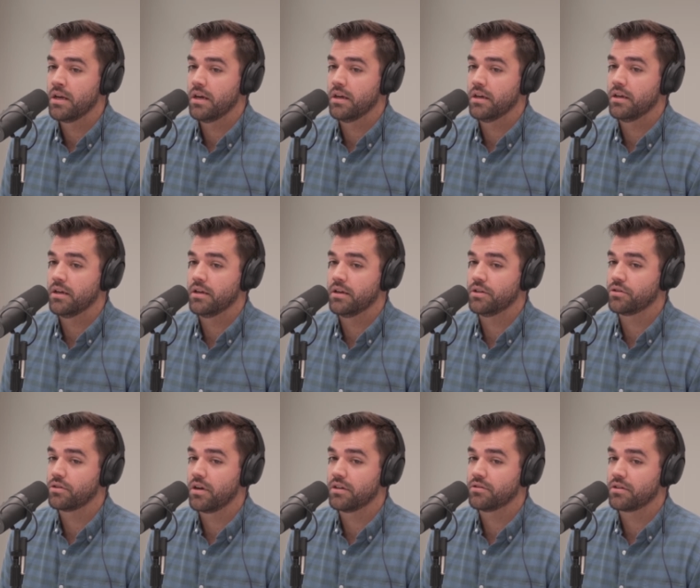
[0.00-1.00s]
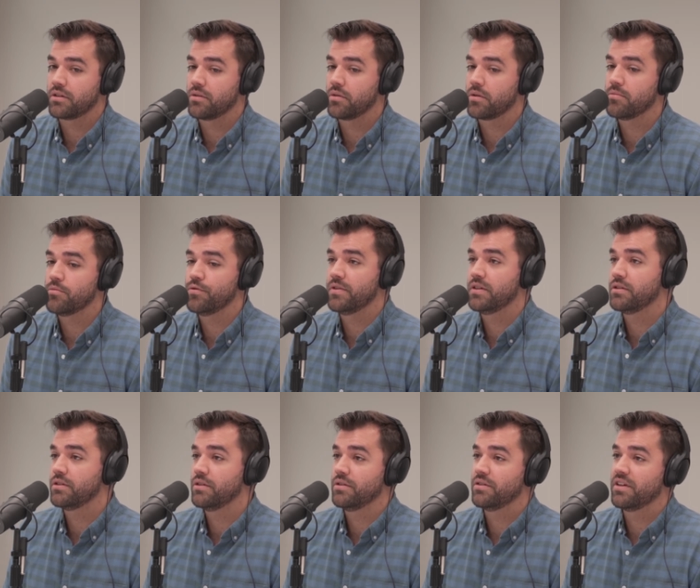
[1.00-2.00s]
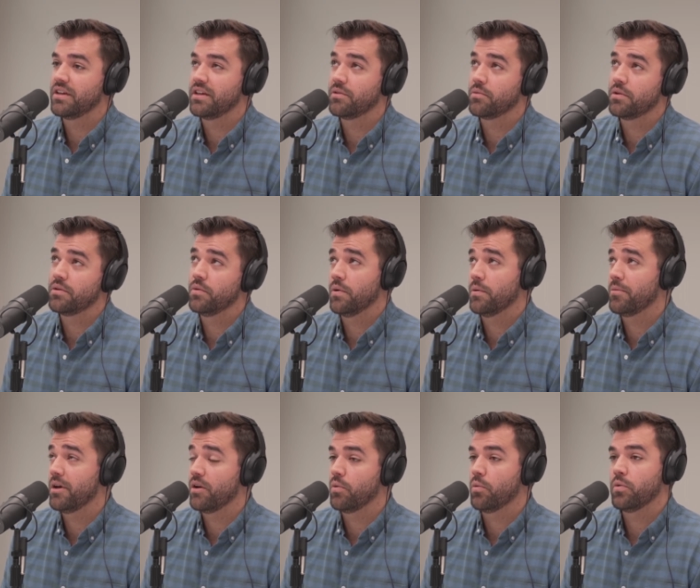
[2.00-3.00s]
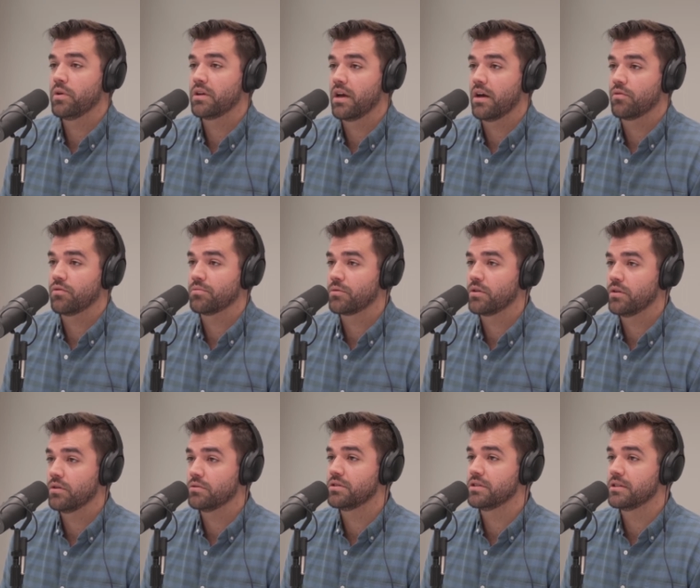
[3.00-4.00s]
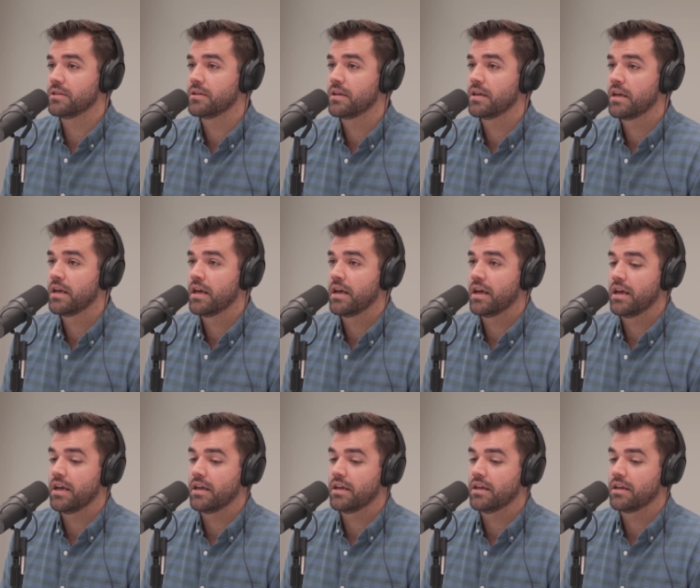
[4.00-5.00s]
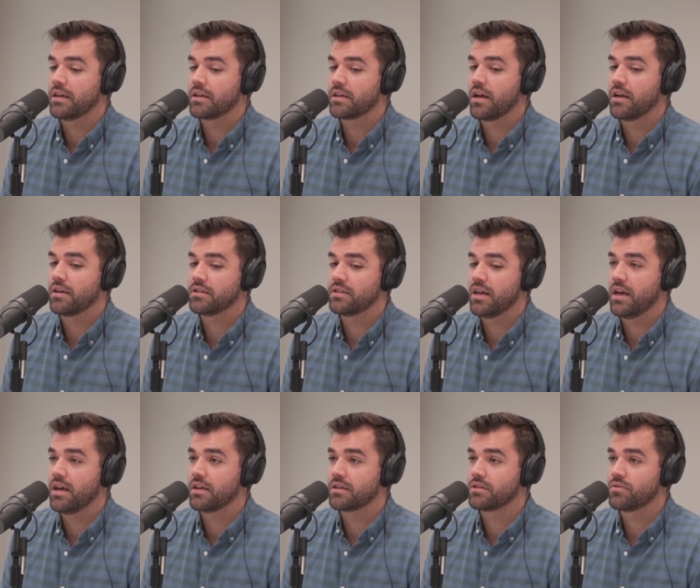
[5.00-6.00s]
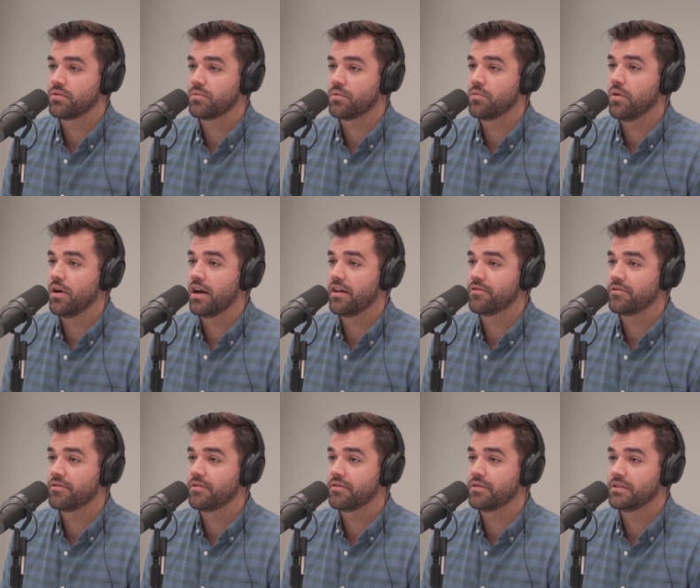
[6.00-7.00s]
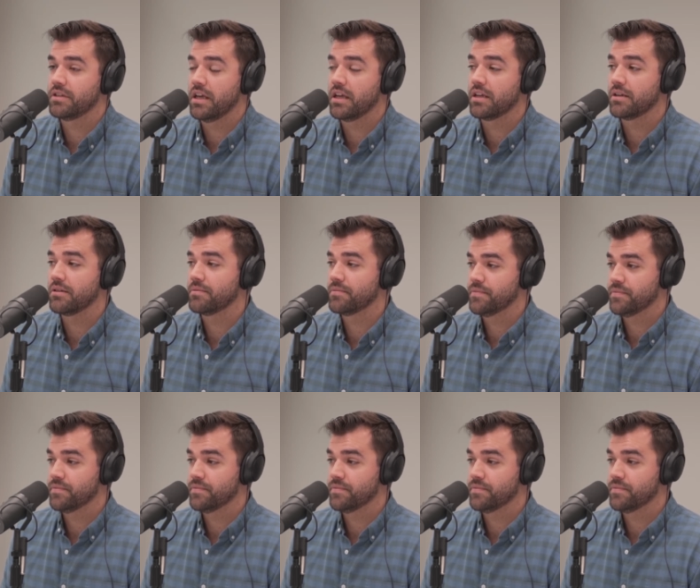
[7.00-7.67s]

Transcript: under contract they were going to move into, and we were about a week out from closing. And got a text from the wife saying,